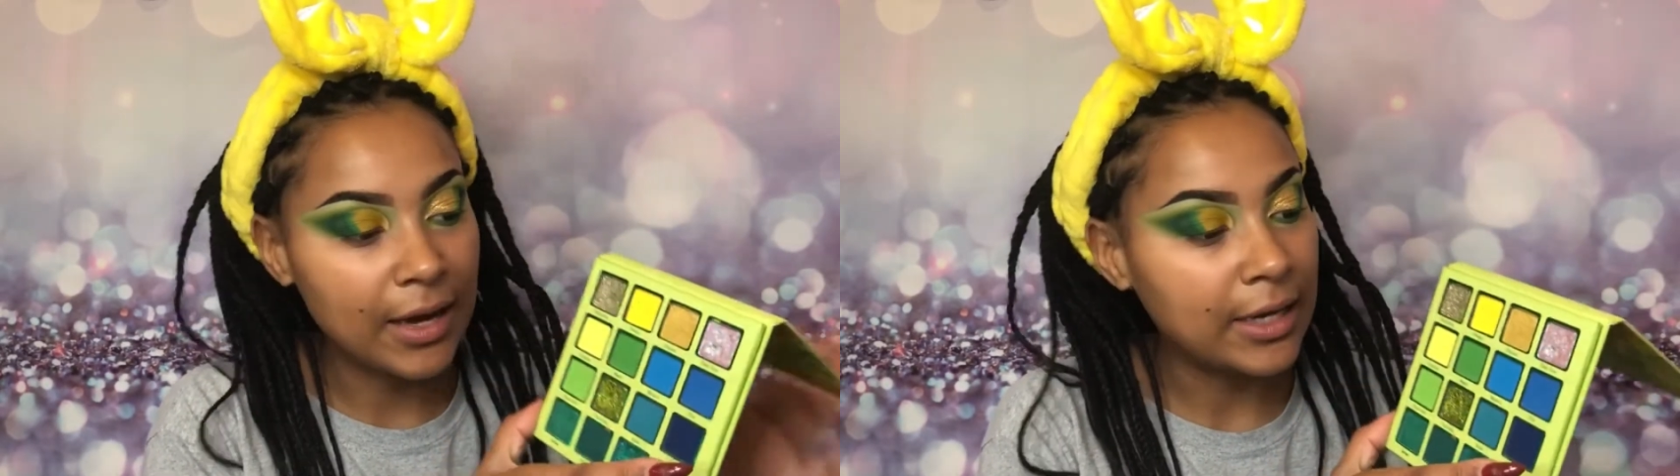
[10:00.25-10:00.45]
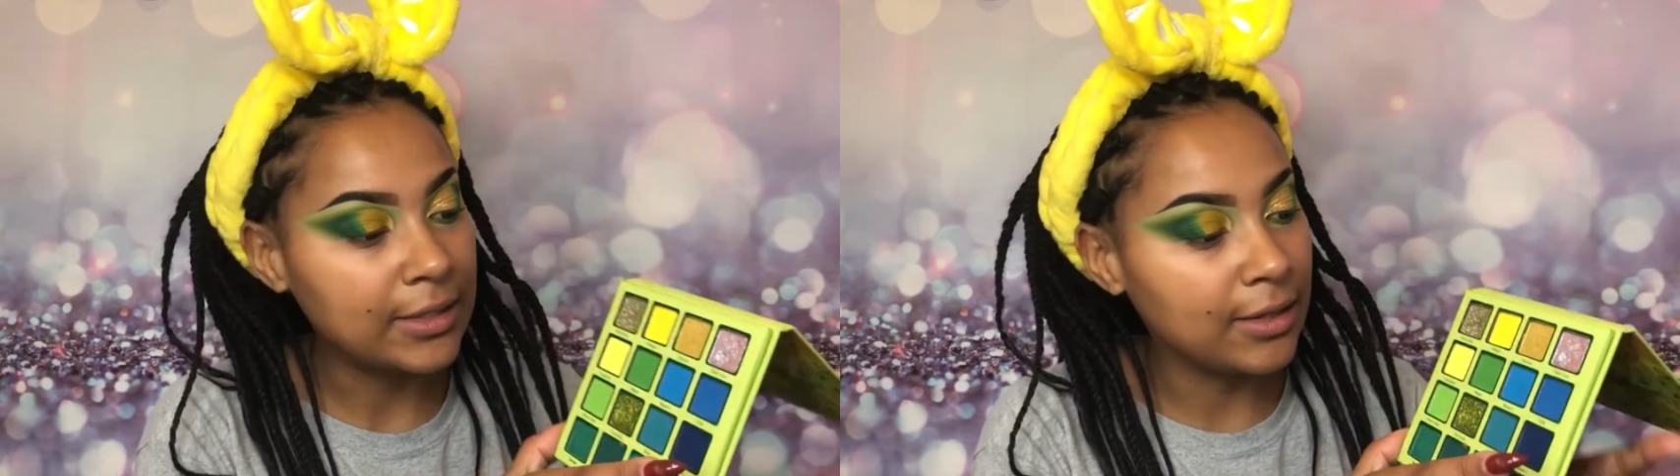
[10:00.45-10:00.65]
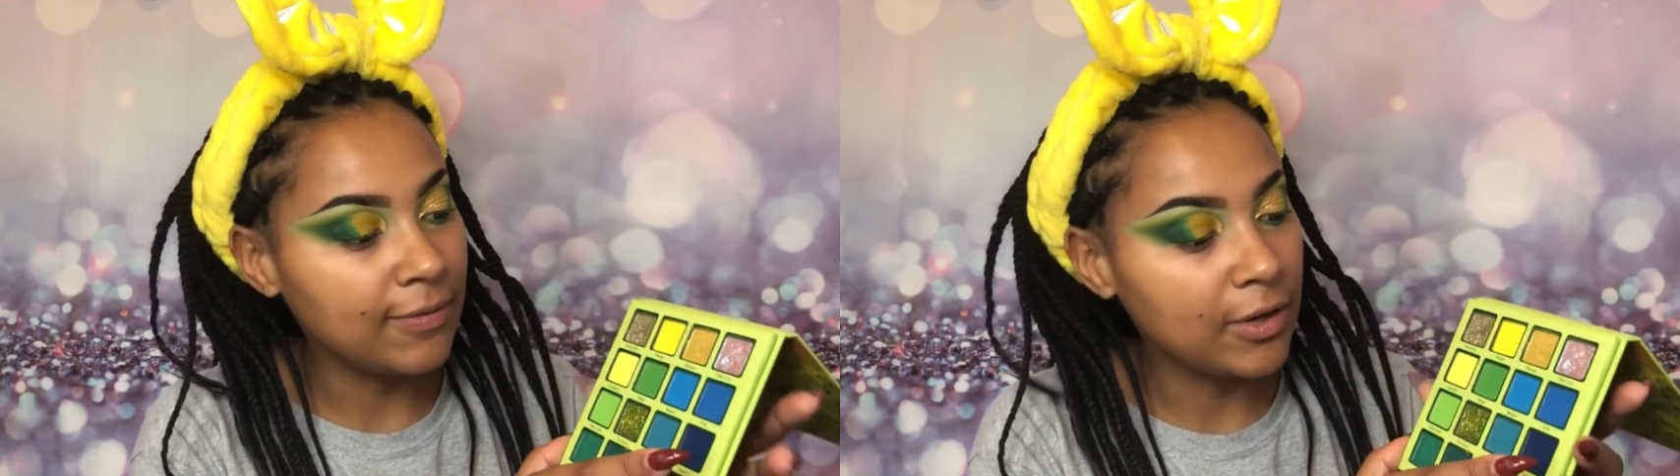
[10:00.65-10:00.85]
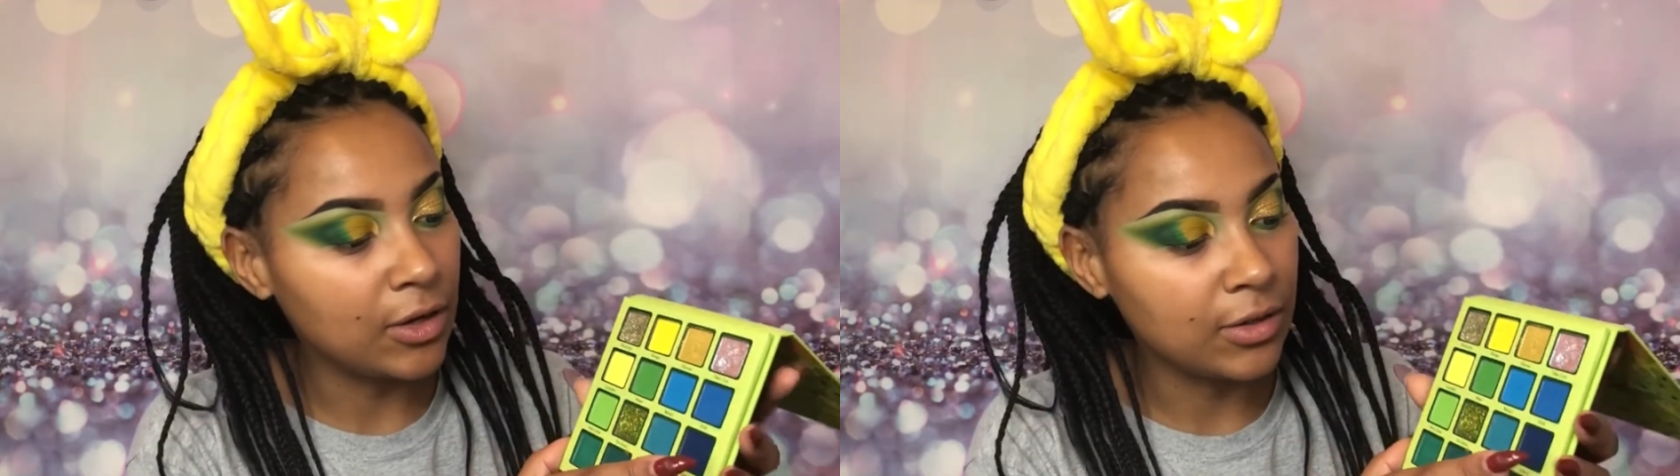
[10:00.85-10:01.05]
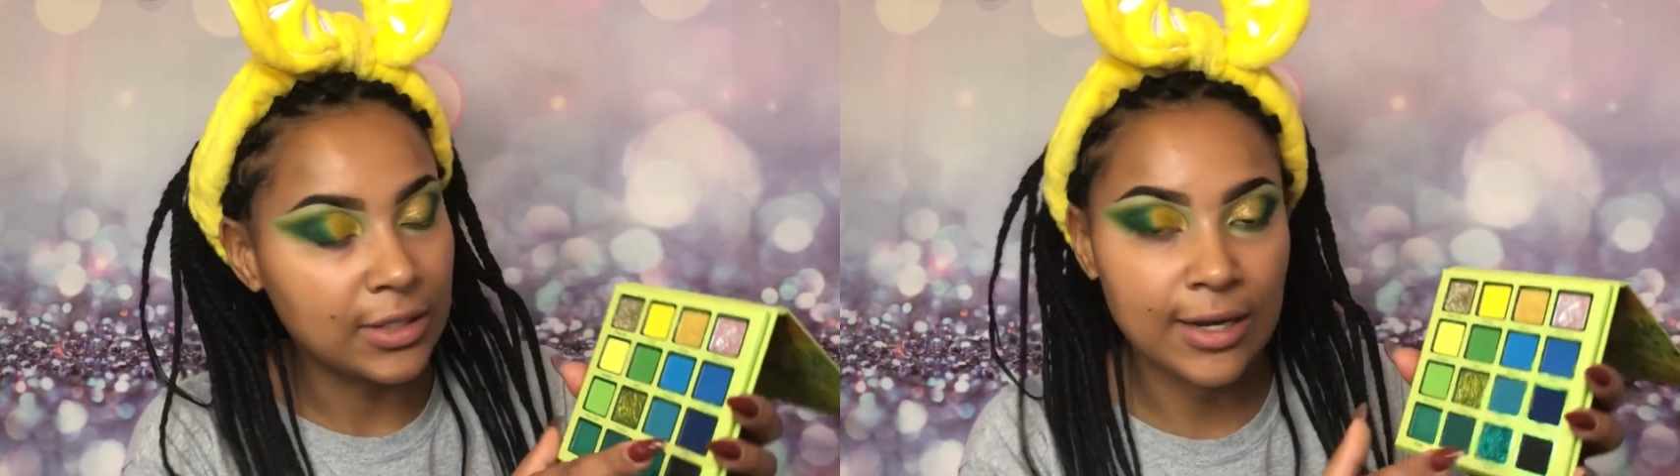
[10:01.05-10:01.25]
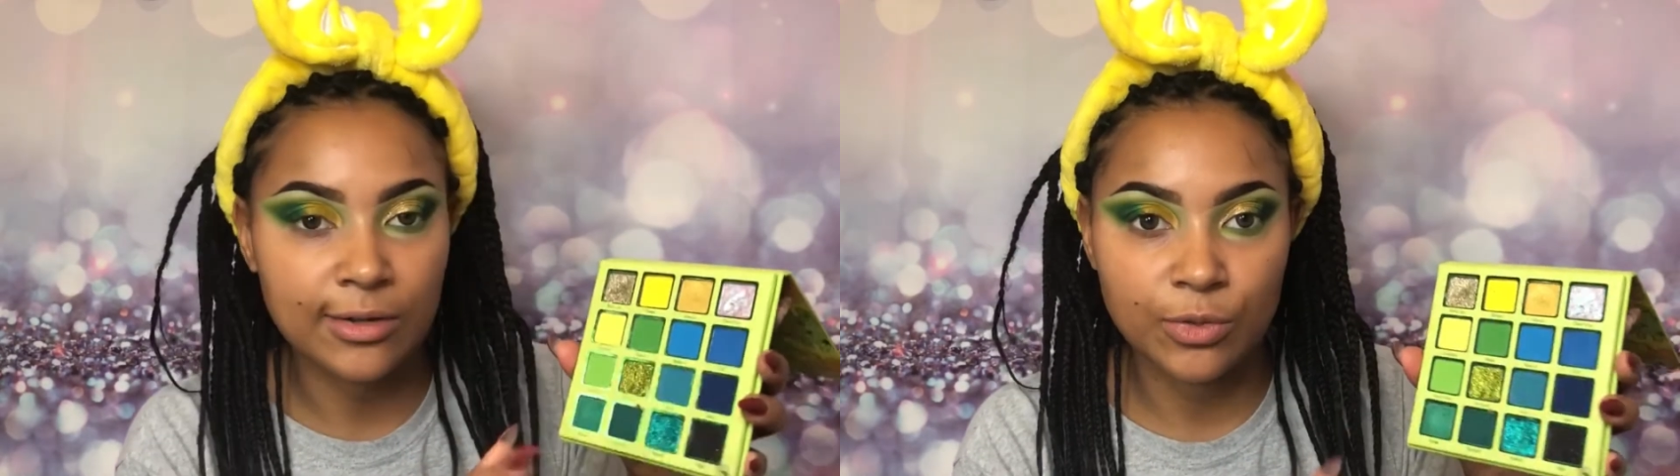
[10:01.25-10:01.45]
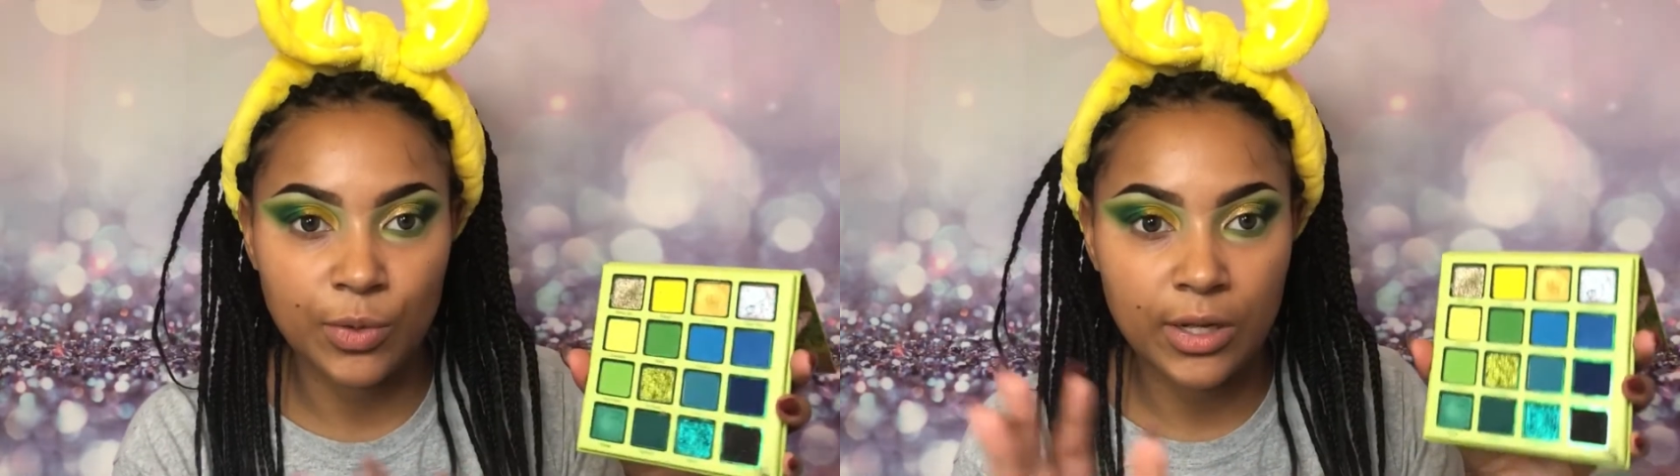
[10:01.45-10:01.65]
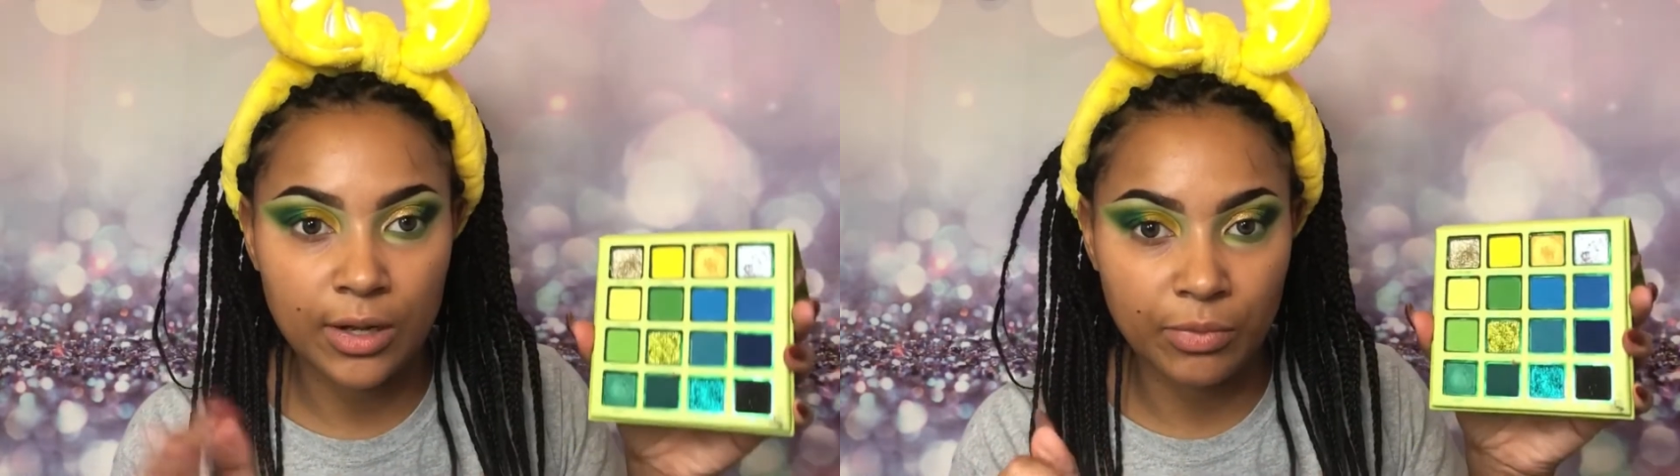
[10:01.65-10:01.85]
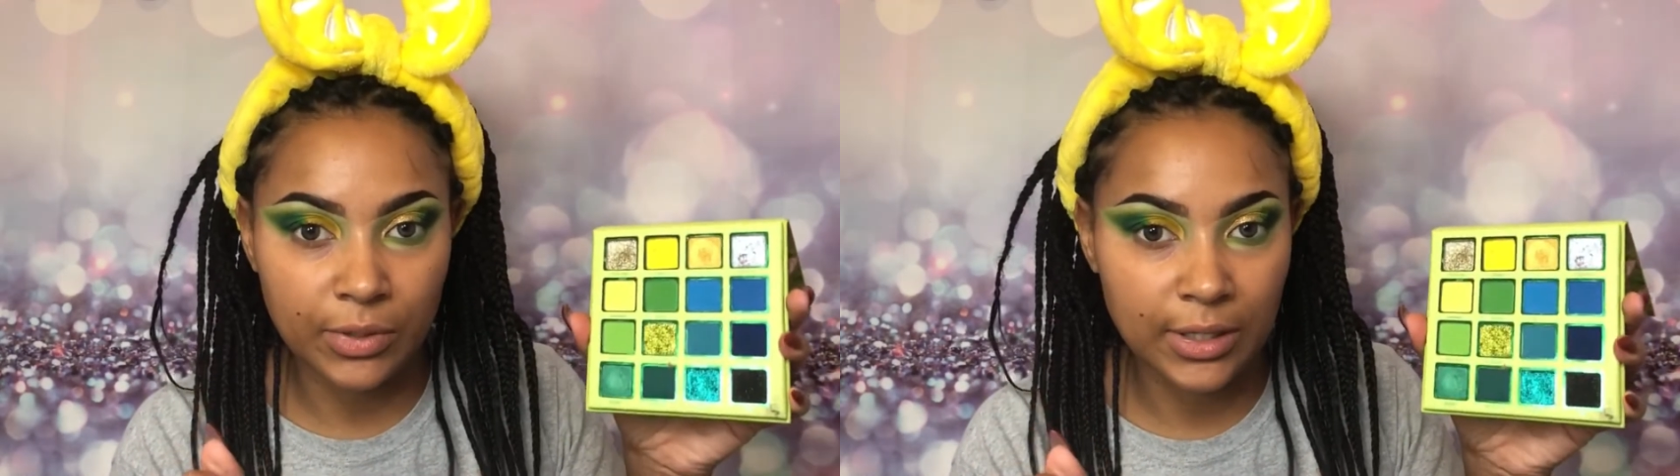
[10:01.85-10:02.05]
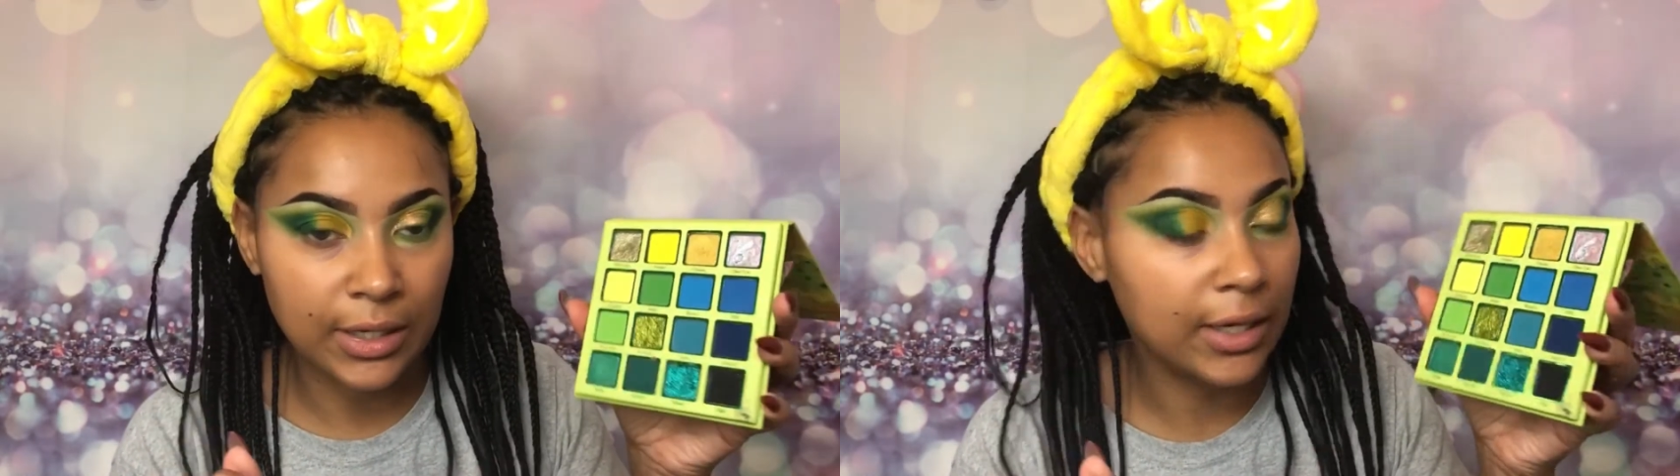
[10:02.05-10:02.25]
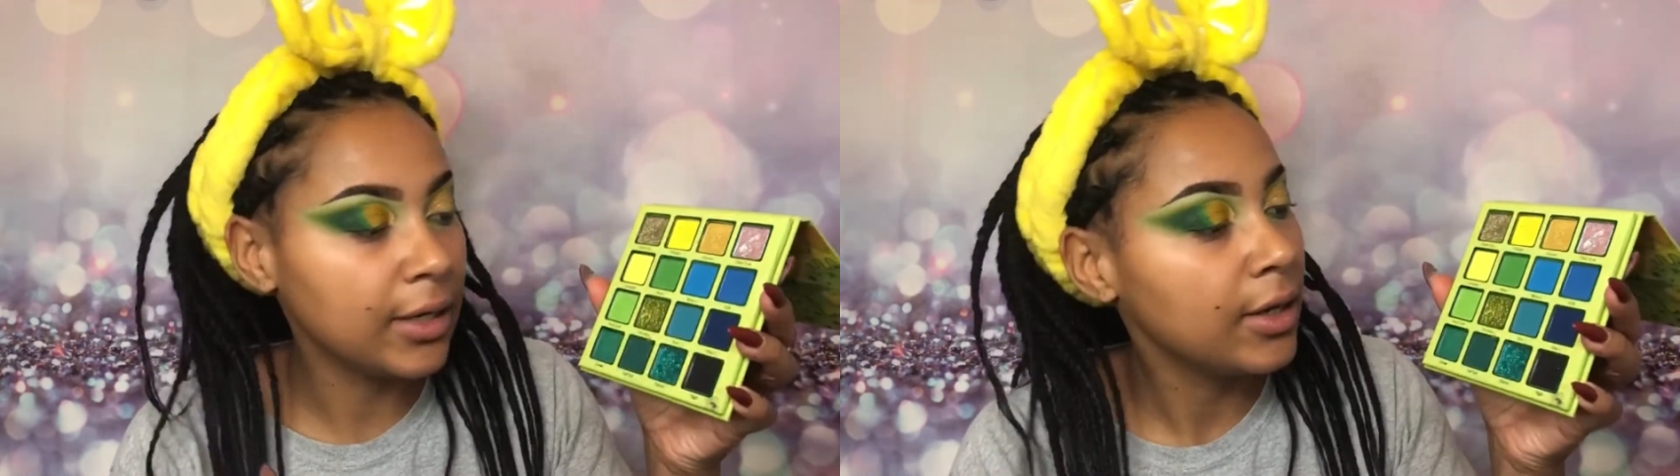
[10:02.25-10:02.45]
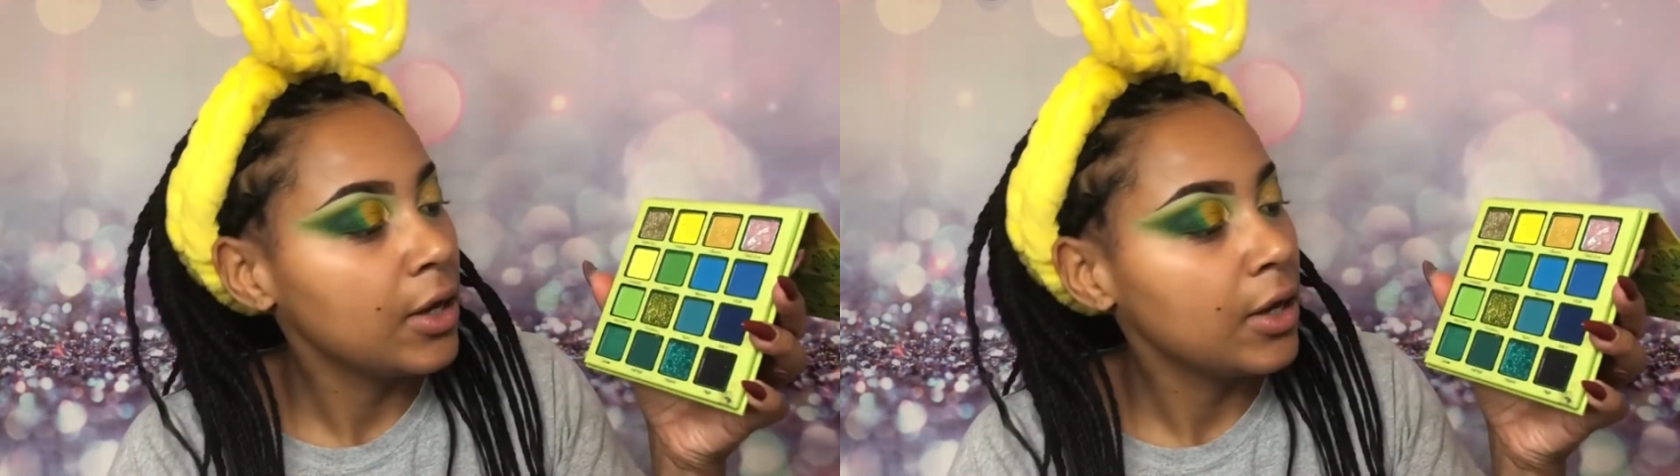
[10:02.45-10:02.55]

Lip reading: I did a video on that as well, I will link it.